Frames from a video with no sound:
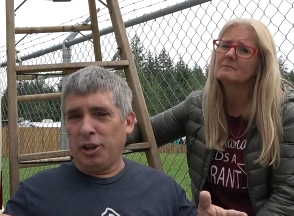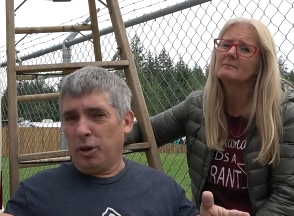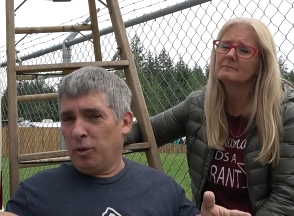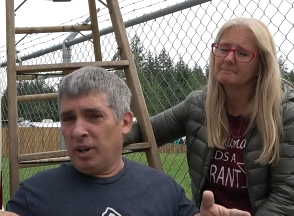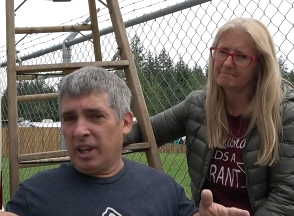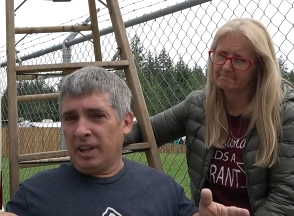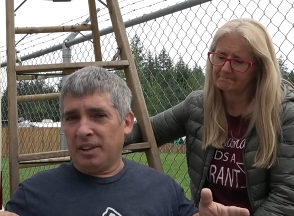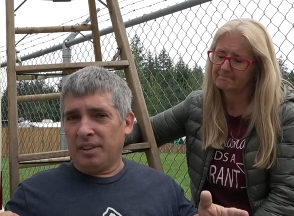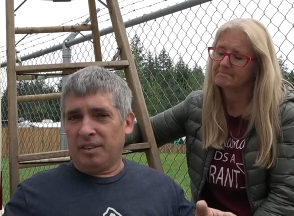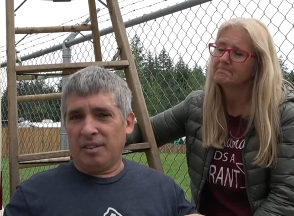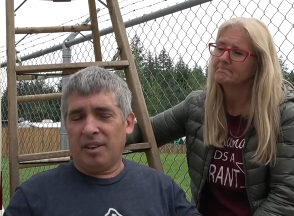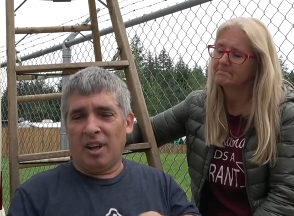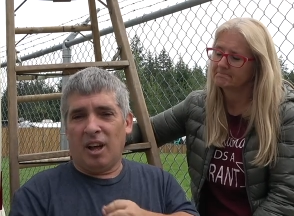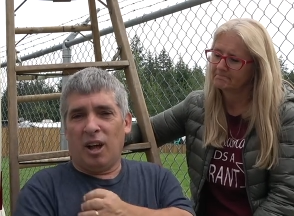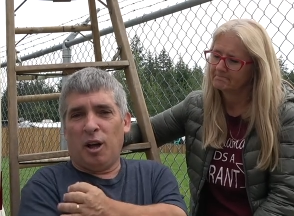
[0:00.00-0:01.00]
Speaker 1: unit
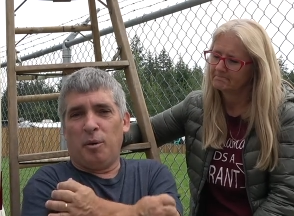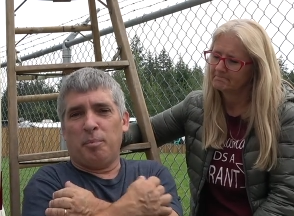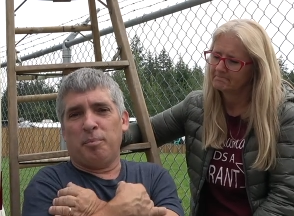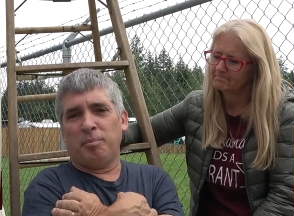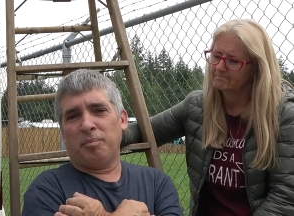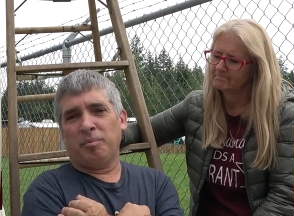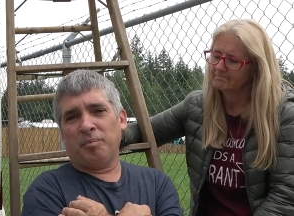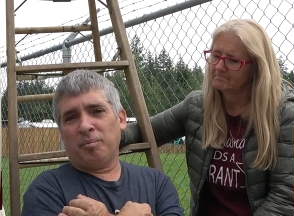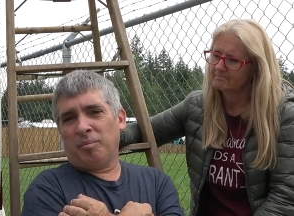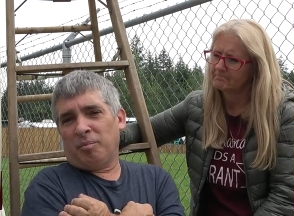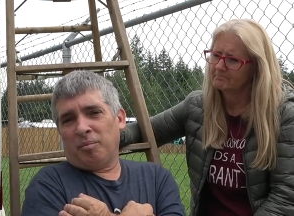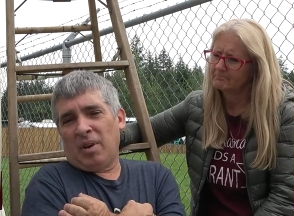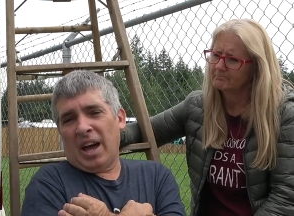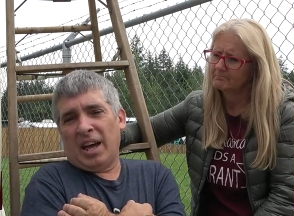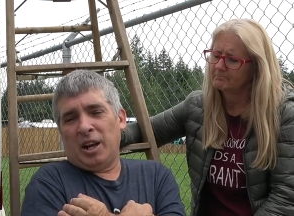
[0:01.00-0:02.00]
um,
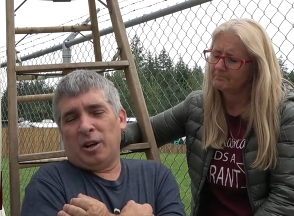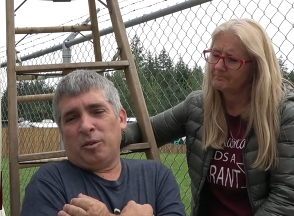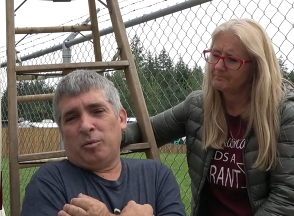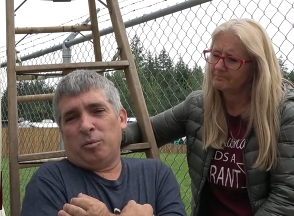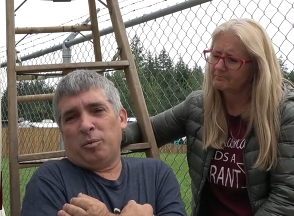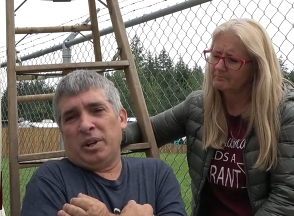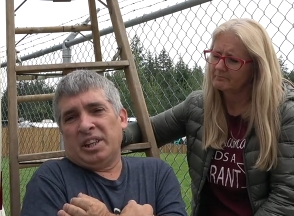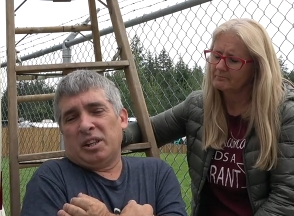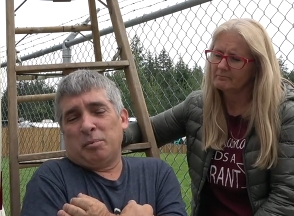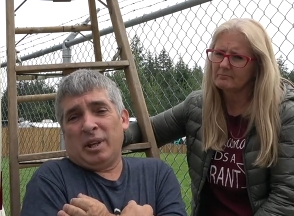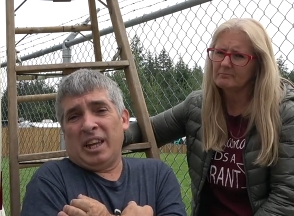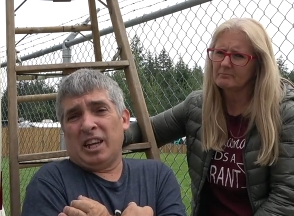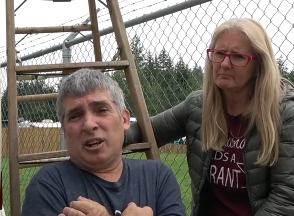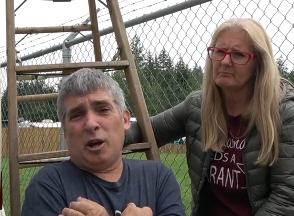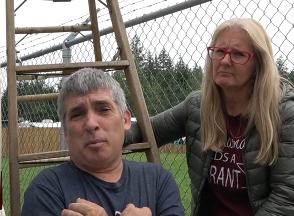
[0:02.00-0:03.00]
at a reasonably
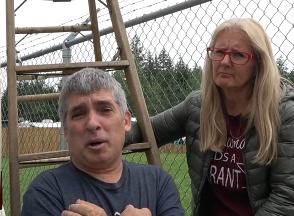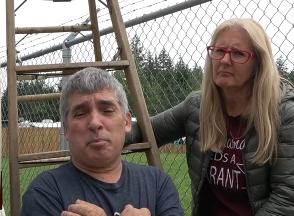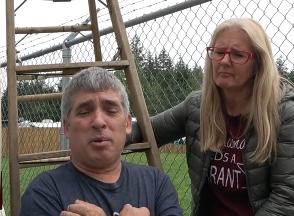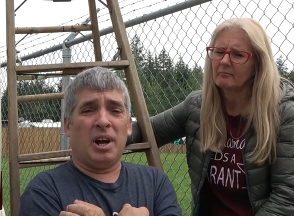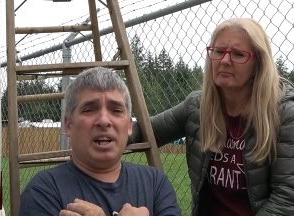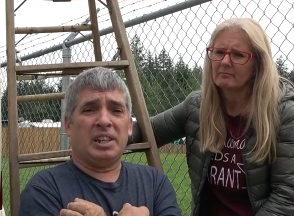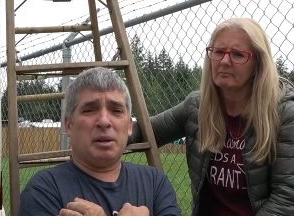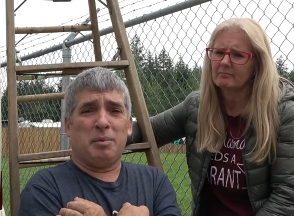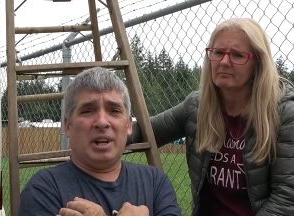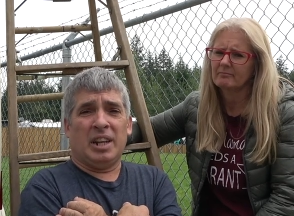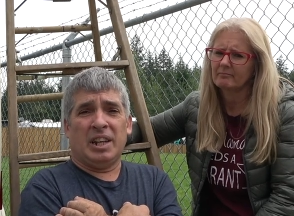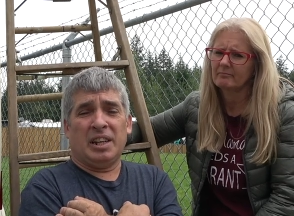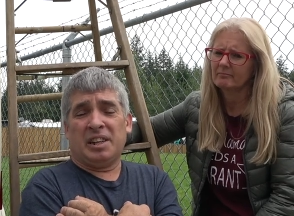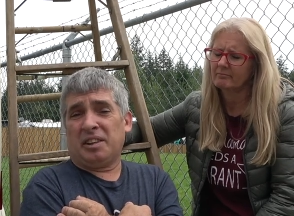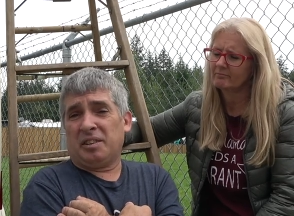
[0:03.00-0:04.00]
economic price. I mean, it
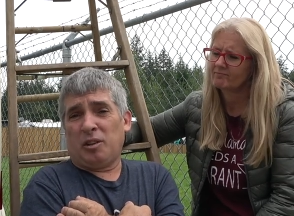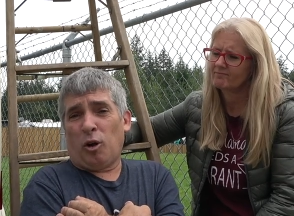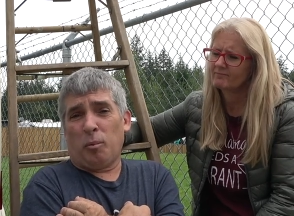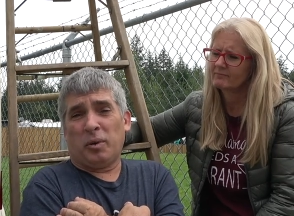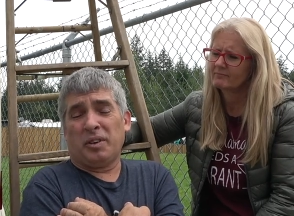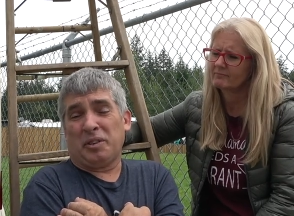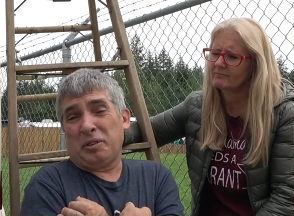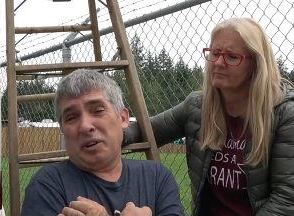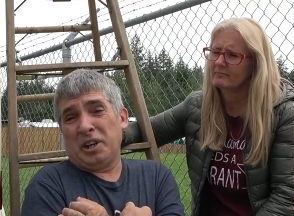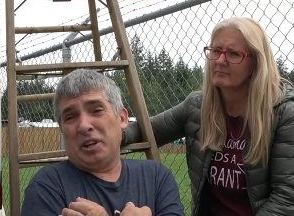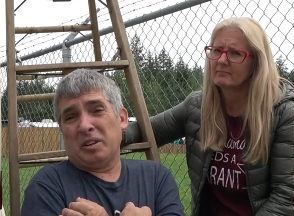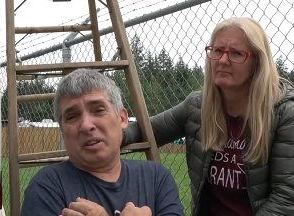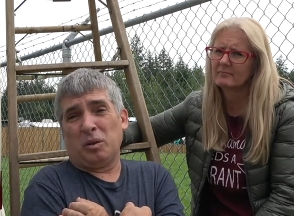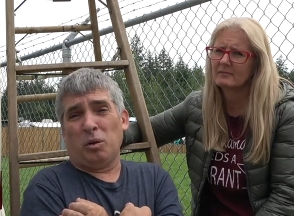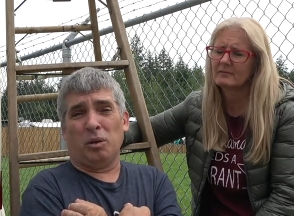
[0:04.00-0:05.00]
is almost 30
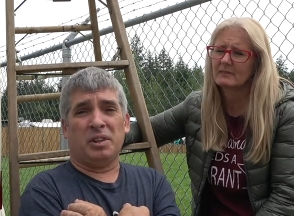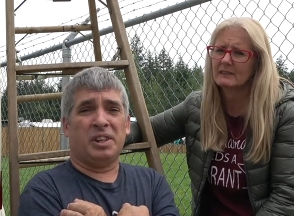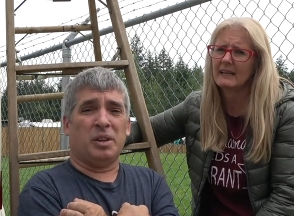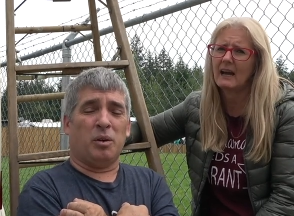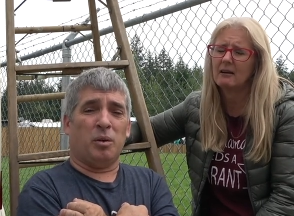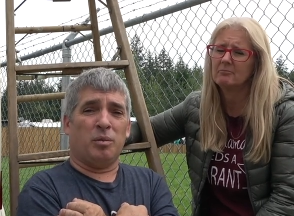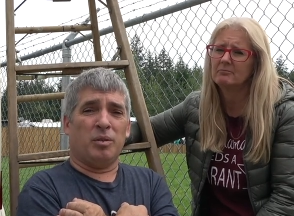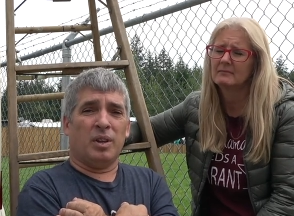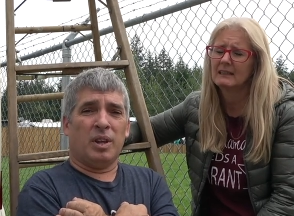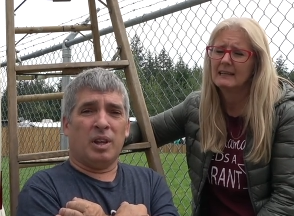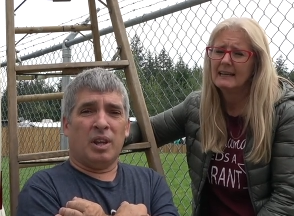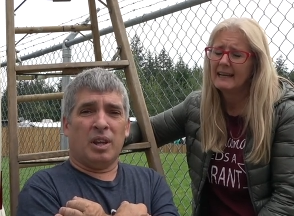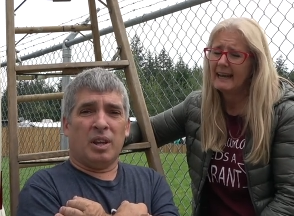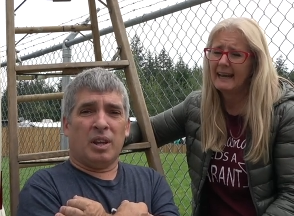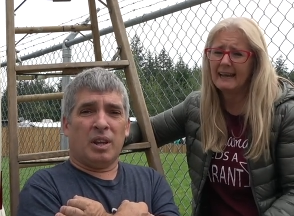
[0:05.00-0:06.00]
years old, so. Yeah
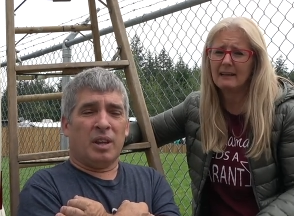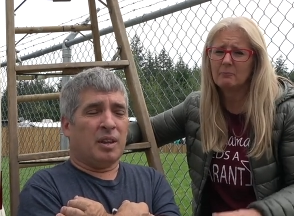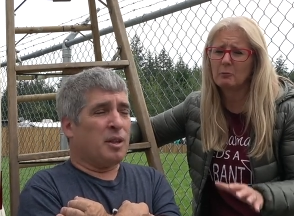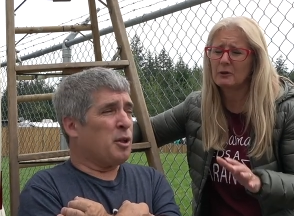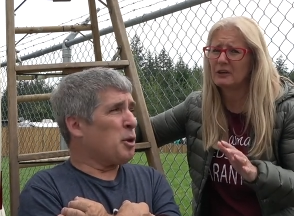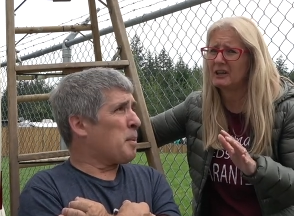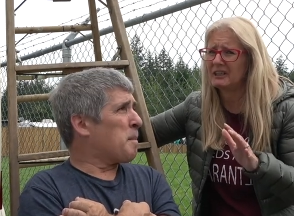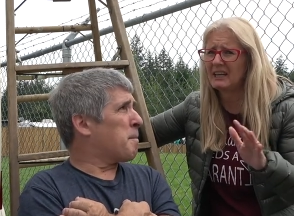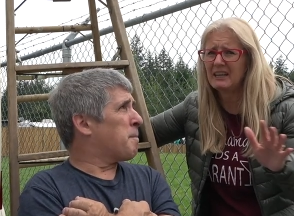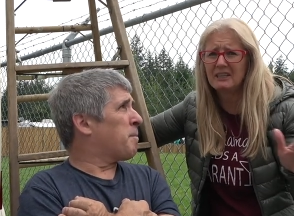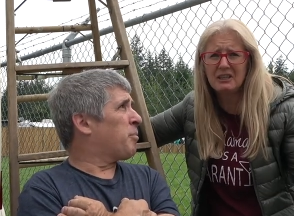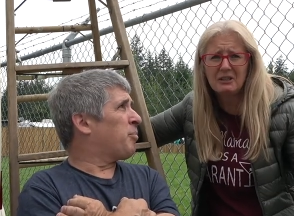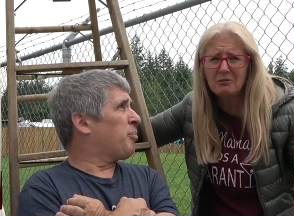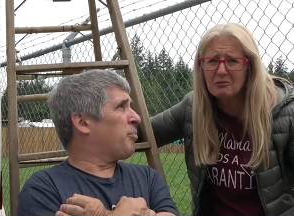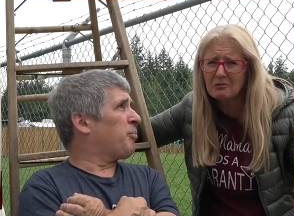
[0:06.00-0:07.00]
Speaker 2: and we're not getting
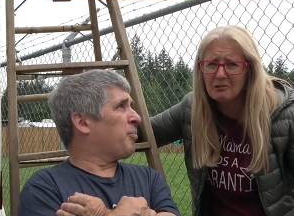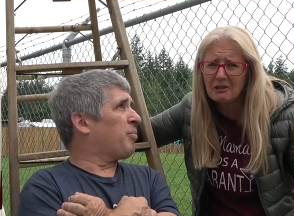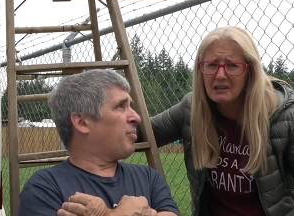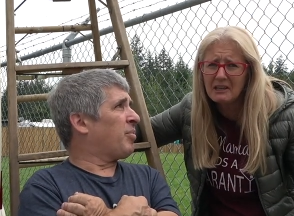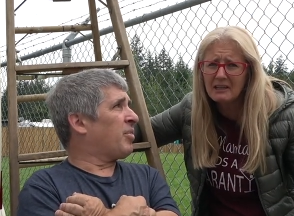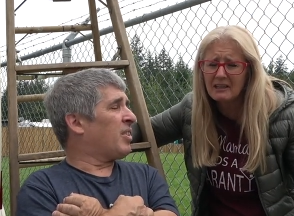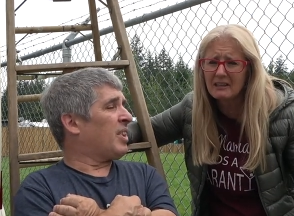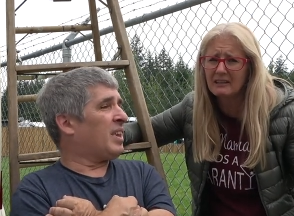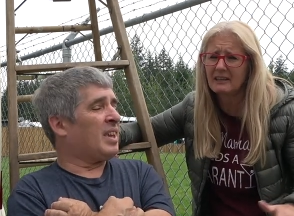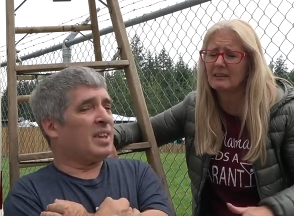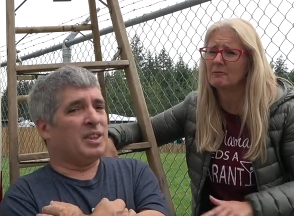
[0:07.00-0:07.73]
a new truck